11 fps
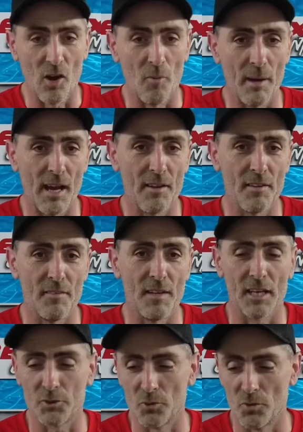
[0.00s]
a lot better than
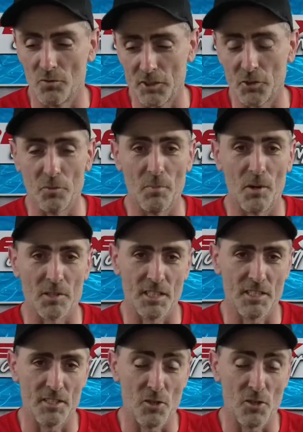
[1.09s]
the actual original boxes,